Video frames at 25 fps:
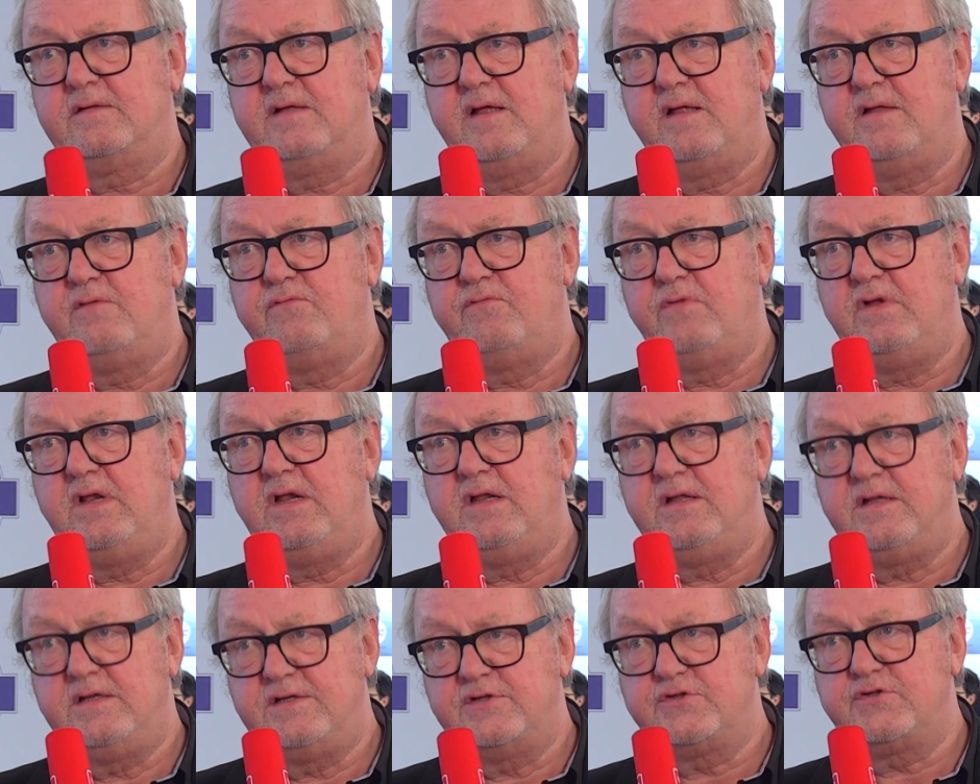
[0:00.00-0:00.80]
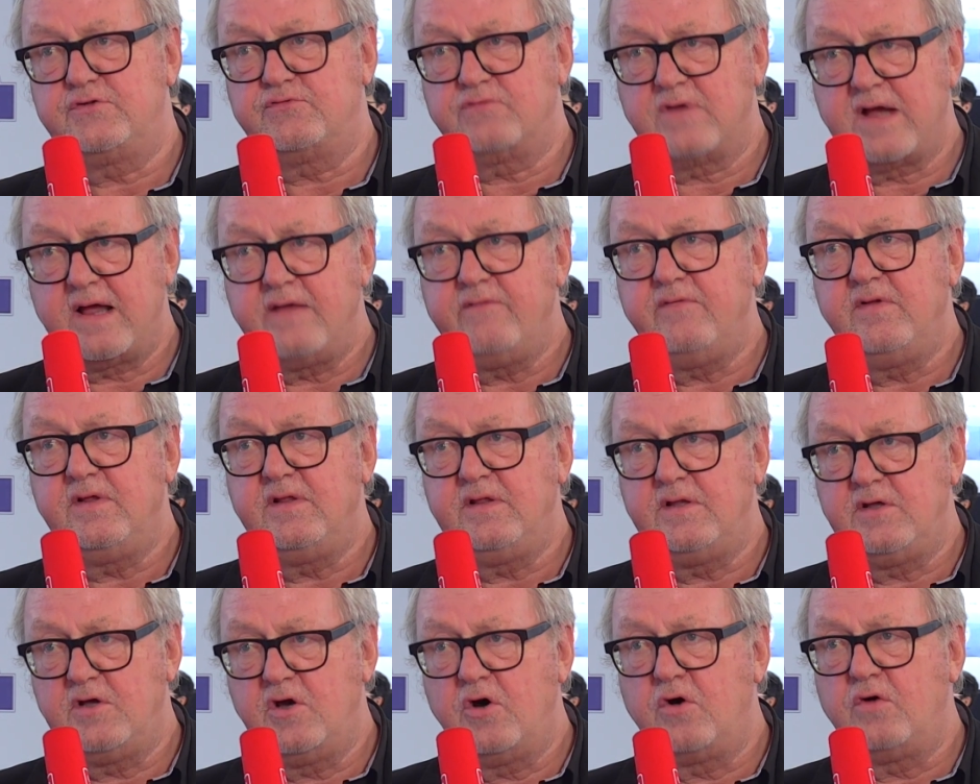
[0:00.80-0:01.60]
and really is
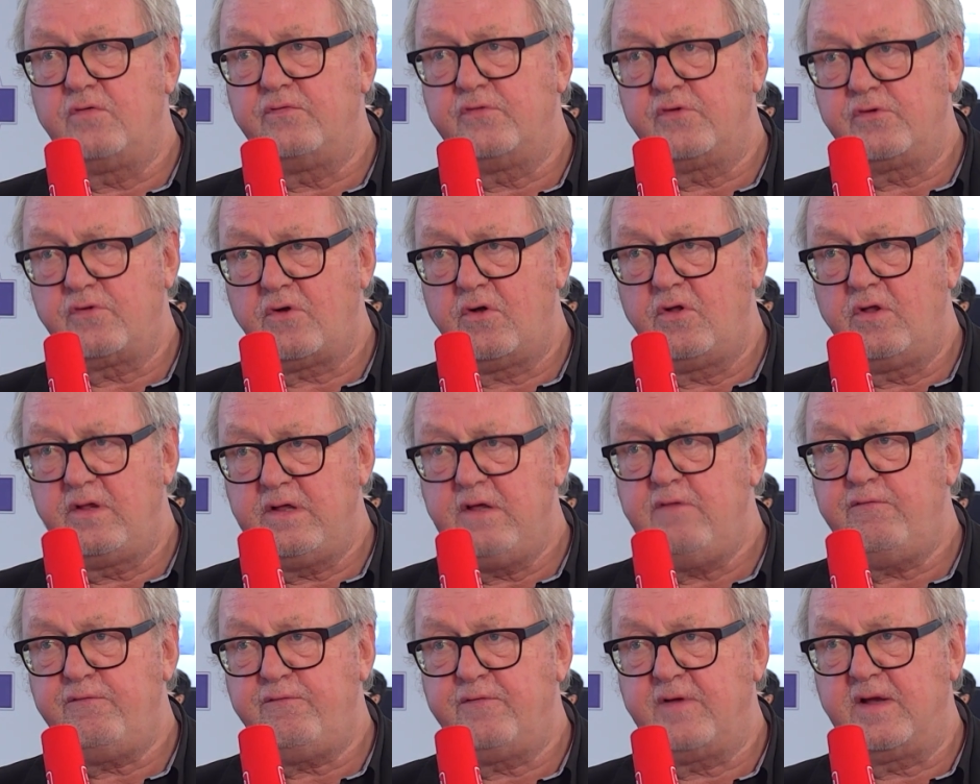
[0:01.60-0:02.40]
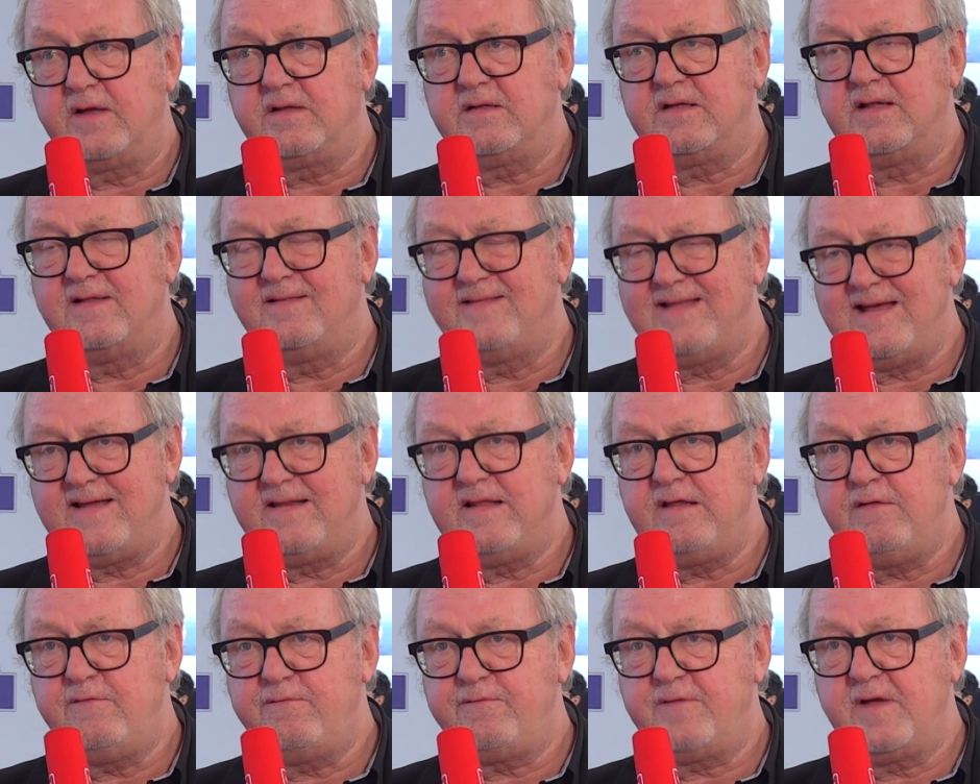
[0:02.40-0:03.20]
driving the overall effect. And that
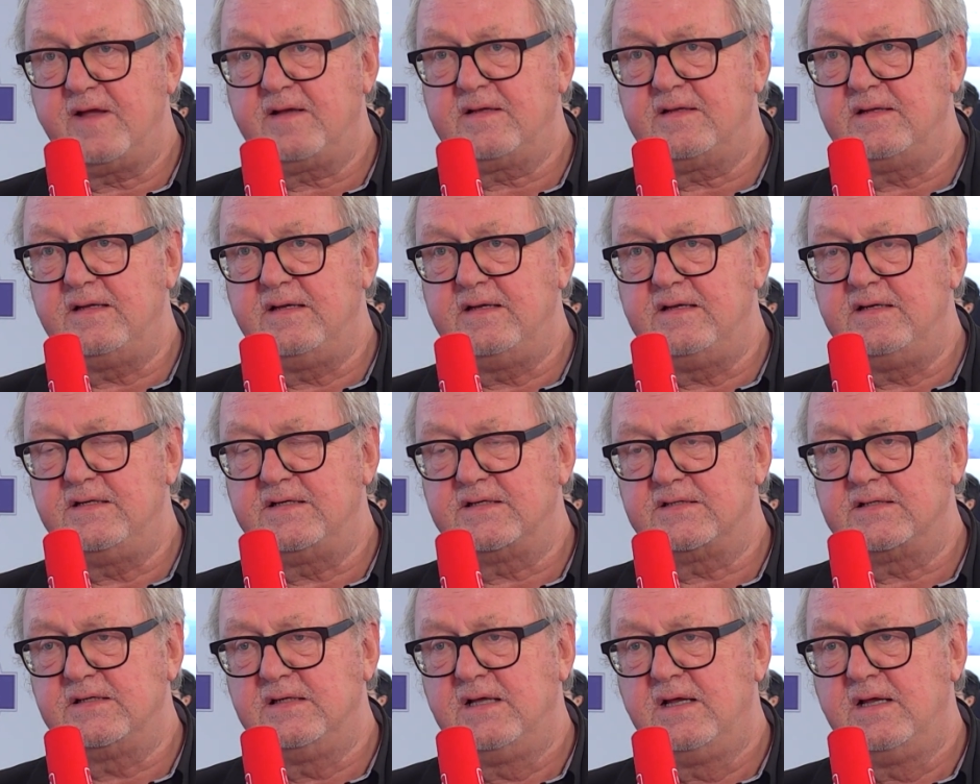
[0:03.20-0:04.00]
effect is